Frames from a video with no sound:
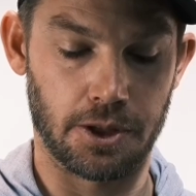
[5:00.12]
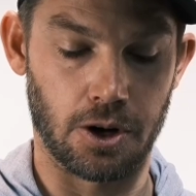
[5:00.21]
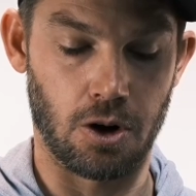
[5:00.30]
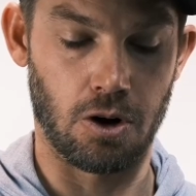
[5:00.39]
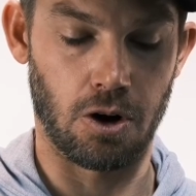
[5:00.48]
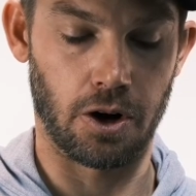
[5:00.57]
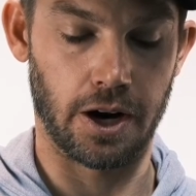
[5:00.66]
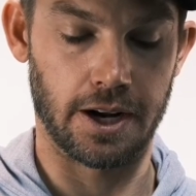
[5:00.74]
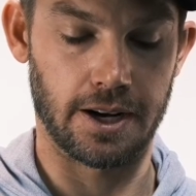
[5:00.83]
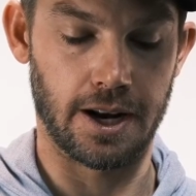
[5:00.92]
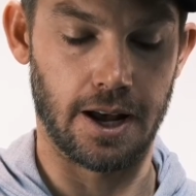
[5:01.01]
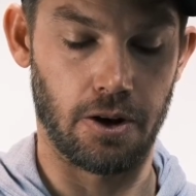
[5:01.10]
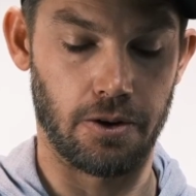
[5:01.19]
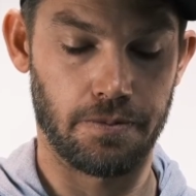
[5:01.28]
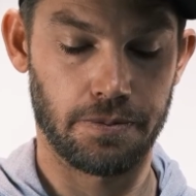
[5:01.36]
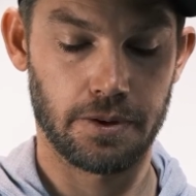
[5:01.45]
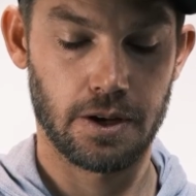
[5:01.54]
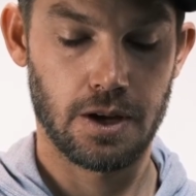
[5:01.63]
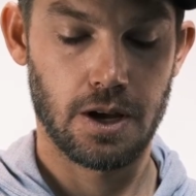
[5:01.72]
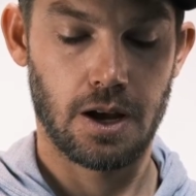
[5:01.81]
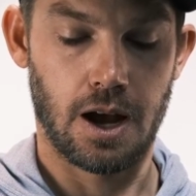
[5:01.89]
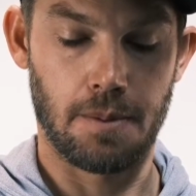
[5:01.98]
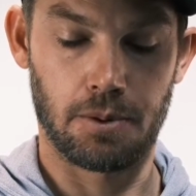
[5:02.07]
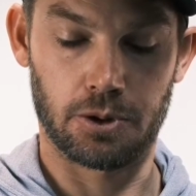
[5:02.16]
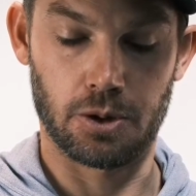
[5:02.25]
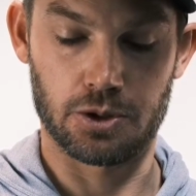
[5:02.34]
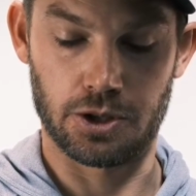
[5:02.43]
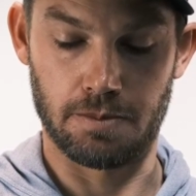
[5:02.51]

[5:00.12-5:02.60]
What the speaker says: an R and an L. I put those on the